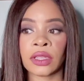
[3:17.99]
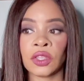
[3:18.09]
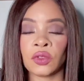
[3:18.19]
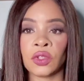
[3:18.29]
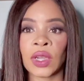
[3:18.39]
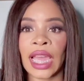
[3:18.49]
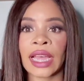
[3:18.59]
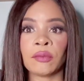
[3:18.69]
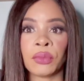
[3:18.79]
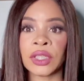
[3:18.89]
You
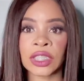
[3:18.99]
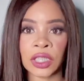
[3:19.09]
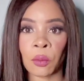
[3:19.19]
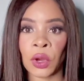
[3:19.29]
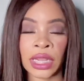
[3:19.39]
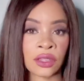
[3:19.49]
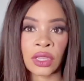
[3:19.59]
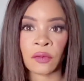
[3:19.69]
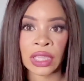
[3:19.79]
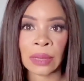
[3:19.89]
can't bully someone into
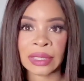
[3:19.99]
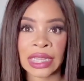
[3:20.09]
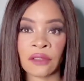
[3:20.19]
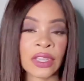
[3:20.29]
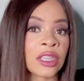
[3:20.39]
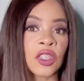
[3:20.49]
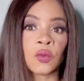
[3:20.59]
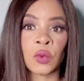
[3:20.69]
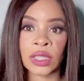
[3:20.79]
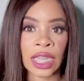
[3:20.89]
loving themselves. It doesn't
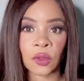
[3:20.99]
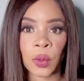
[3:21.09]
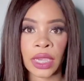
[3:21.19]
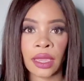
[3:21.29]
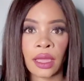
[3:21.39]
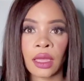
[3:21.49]
work that way.